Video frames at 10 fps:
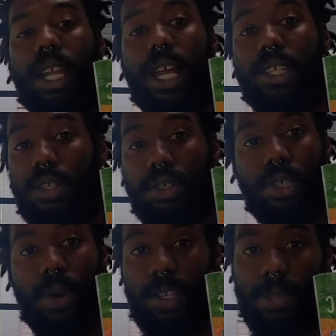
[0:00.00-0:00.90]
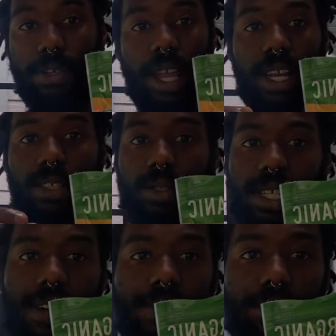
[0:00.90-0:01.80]
Ideally, you want it to be organic so it doesn't
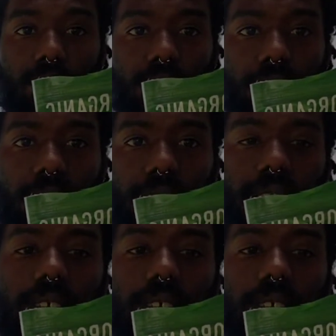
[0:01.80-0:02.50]
have any bullshit in it.